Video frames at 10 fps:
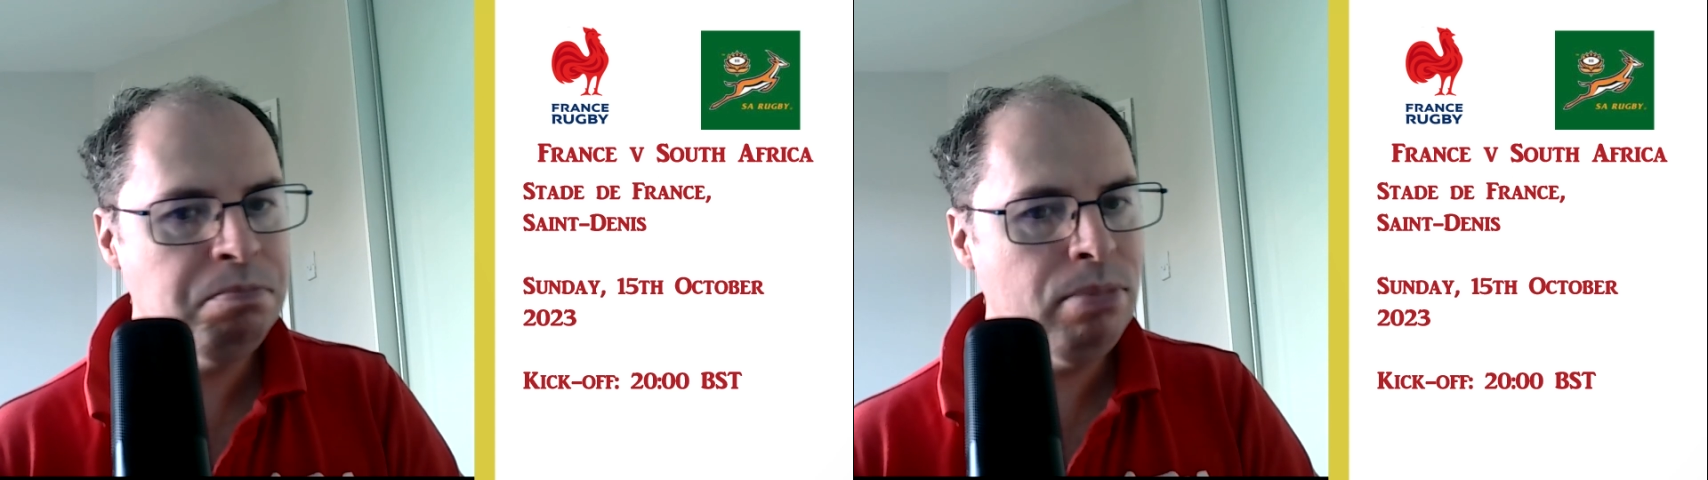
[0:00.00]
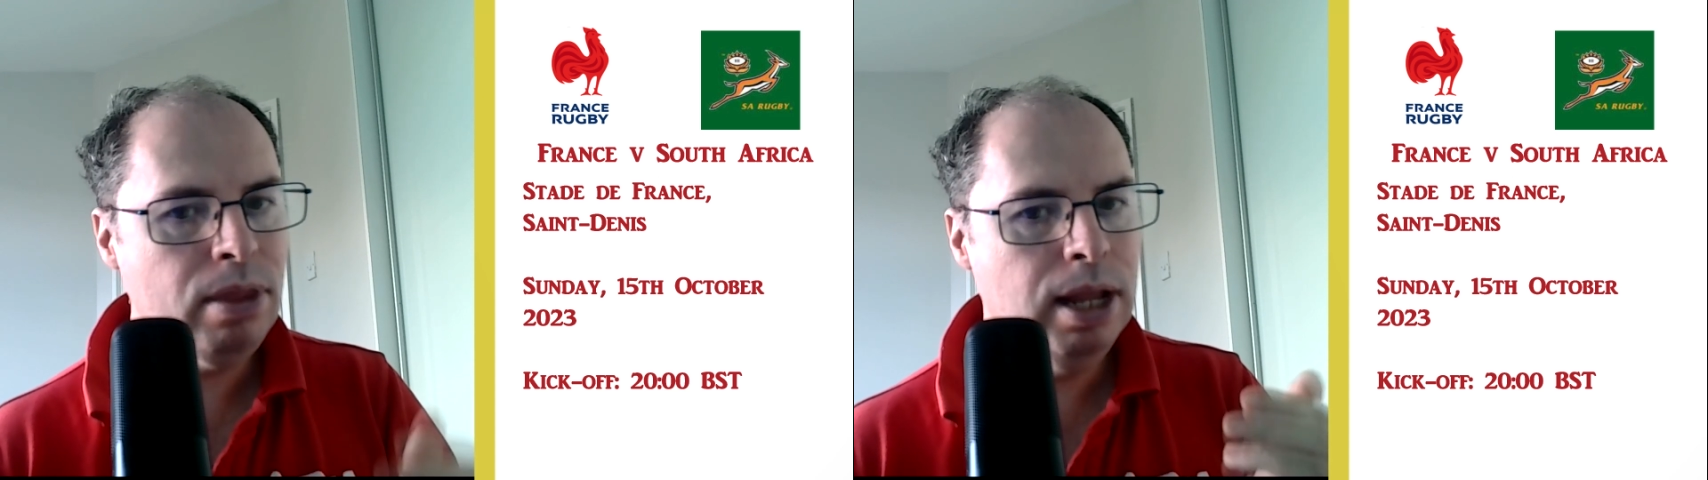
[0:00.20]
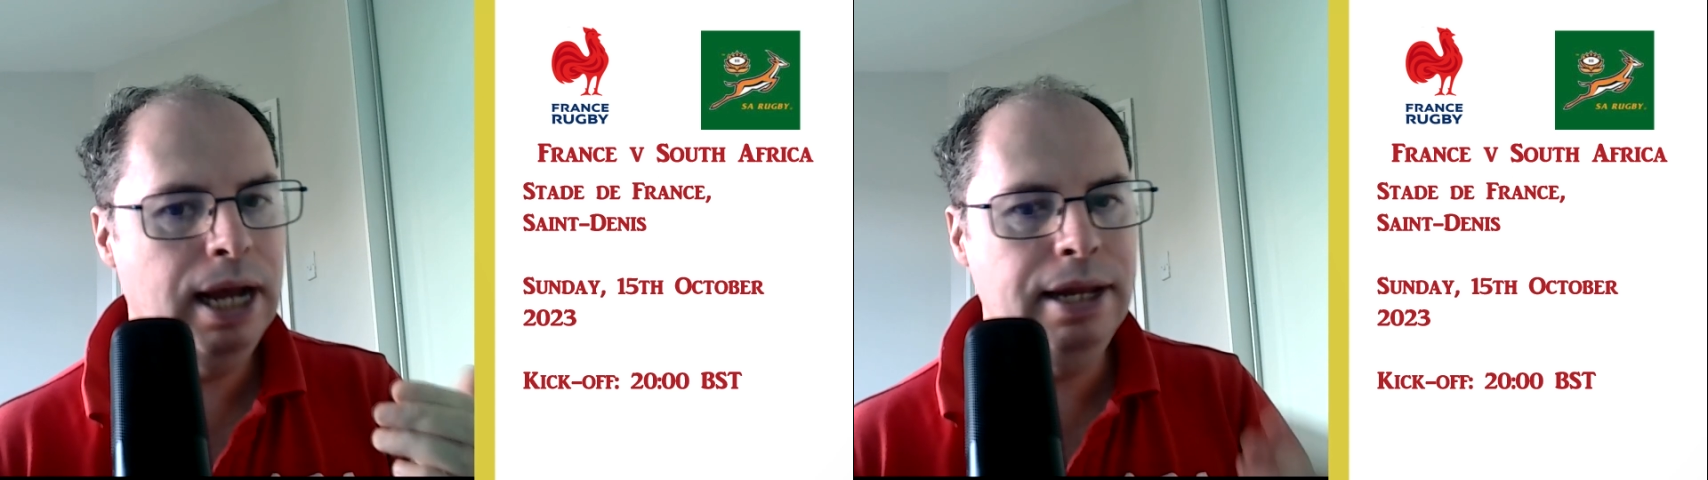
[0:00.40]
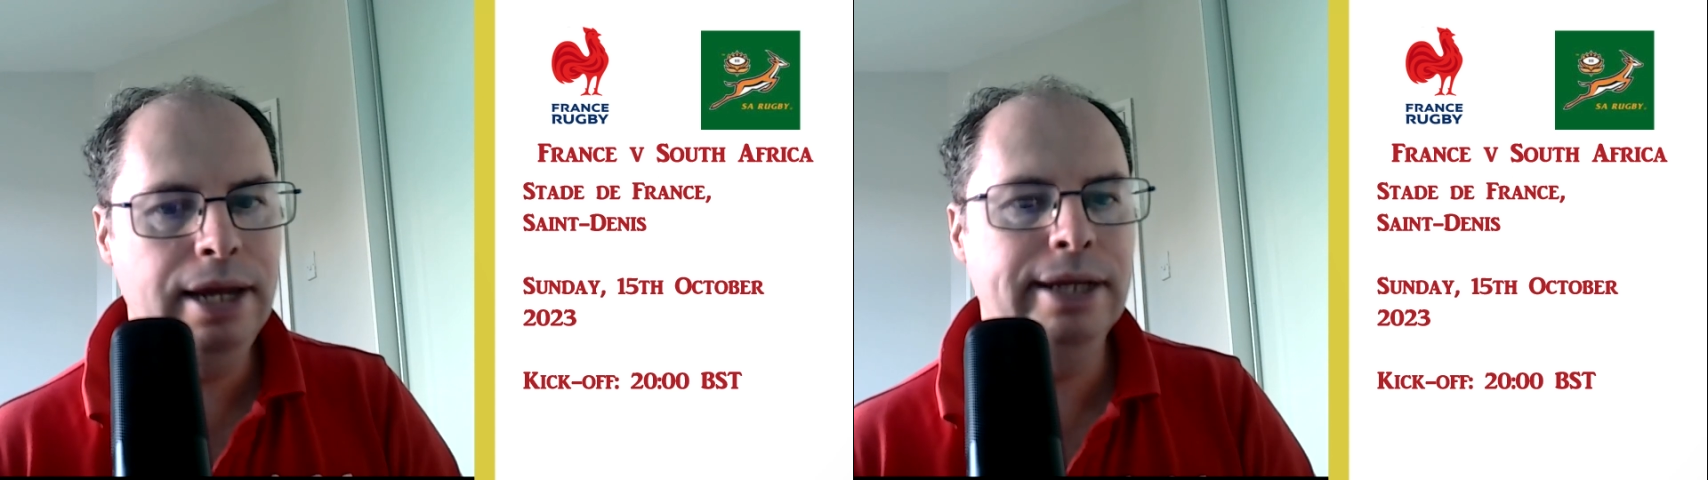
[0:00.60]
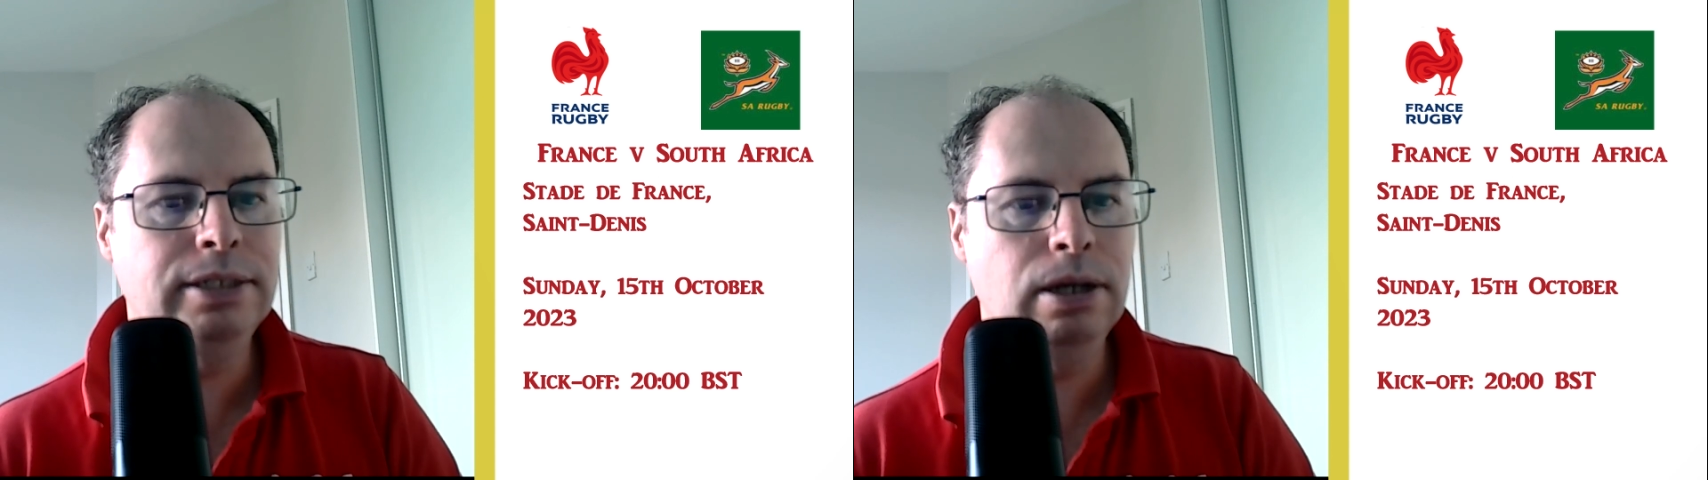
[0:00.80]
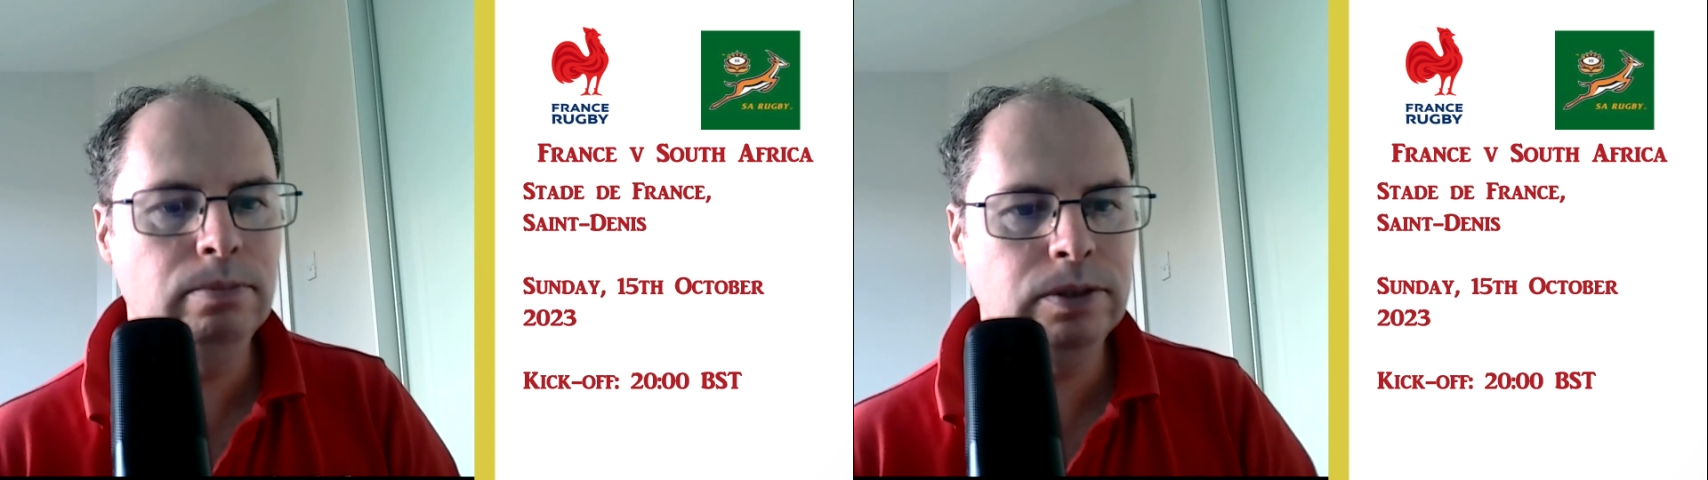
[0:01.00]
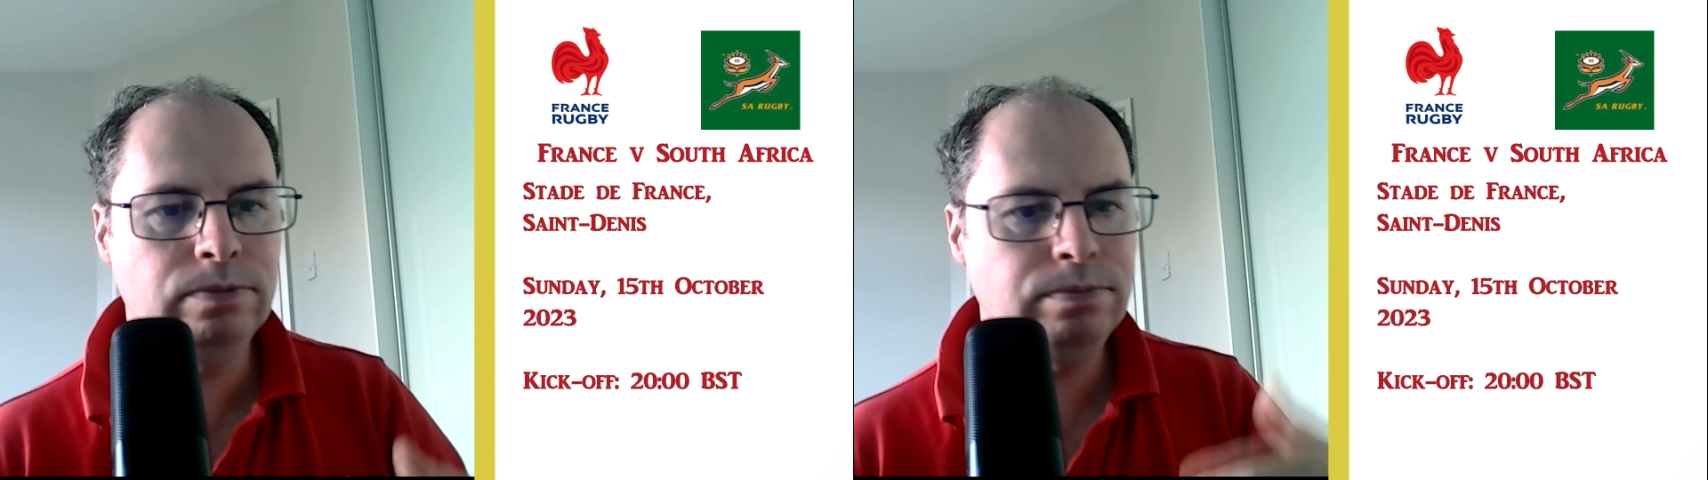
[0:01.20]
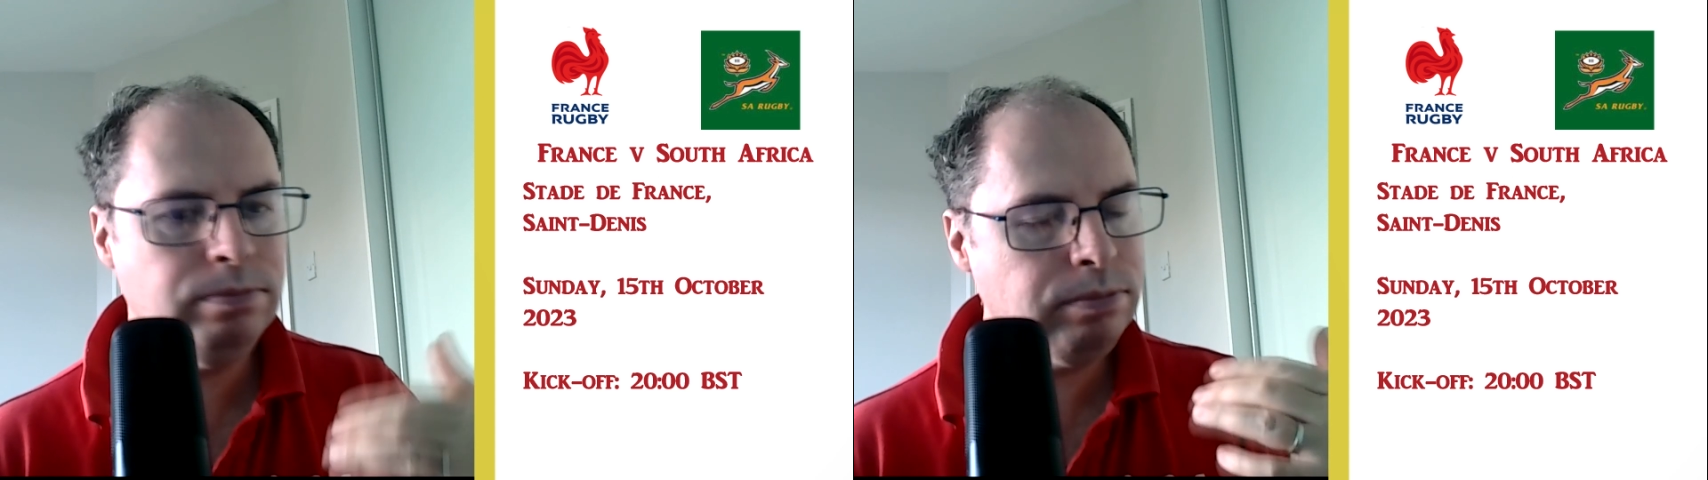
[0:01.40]
game. And then in
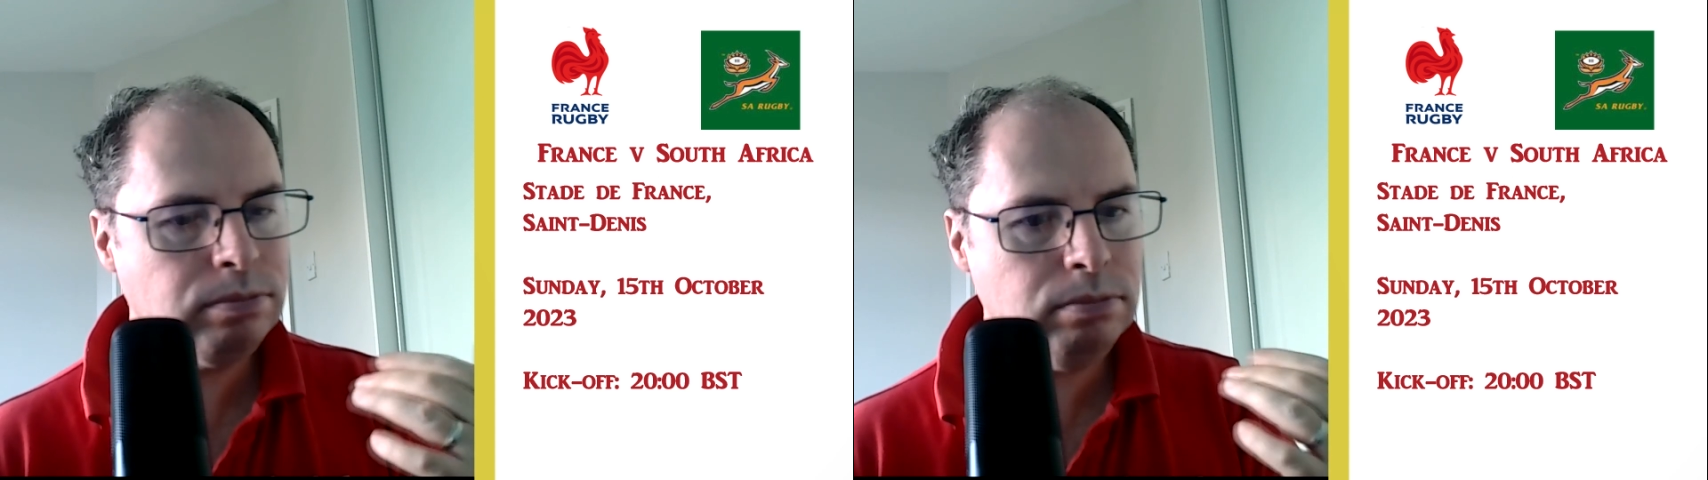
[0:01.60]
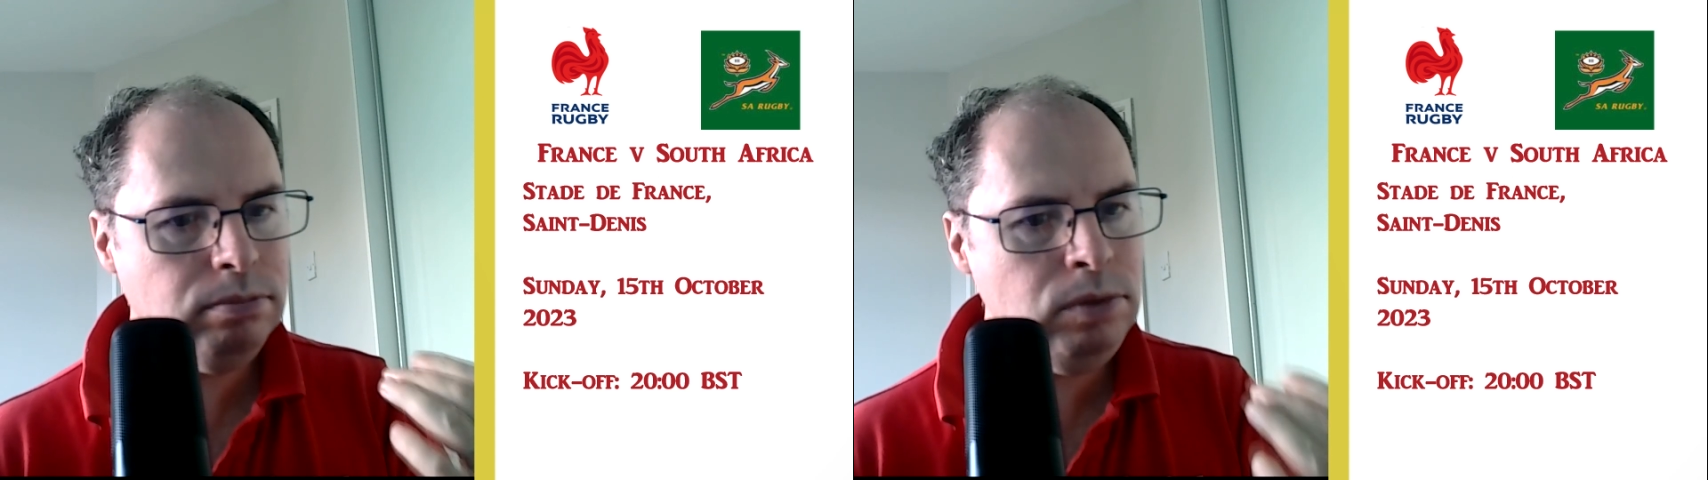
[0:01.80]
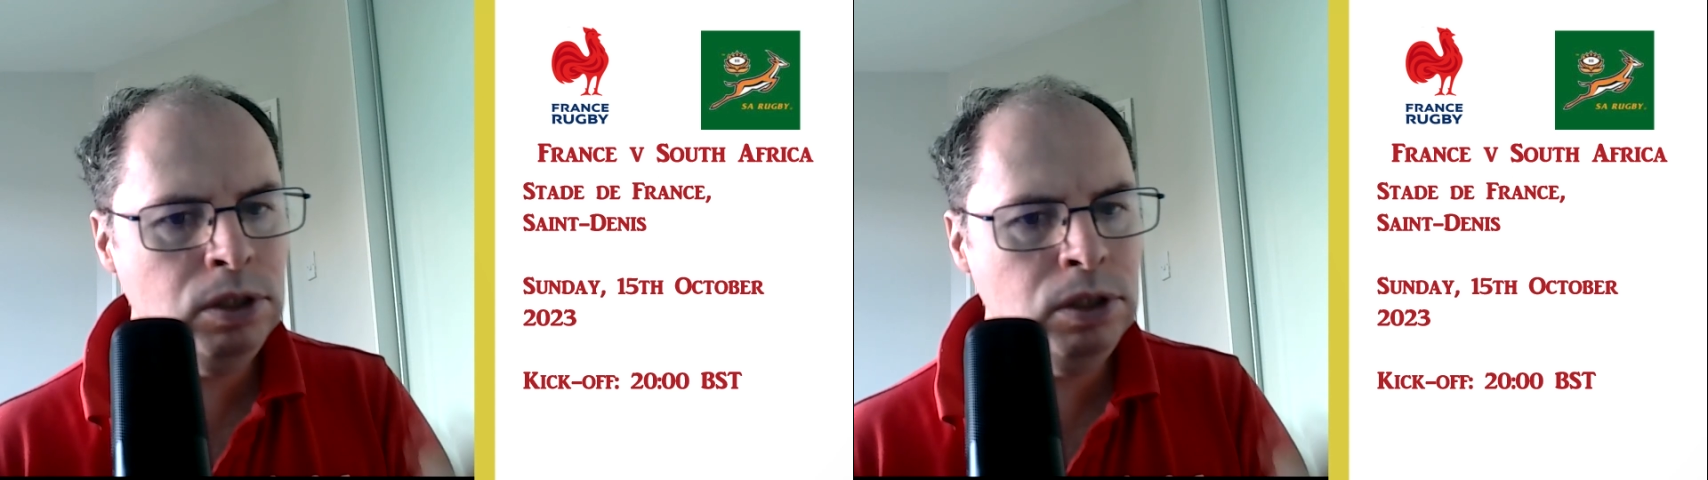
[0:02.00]
terms of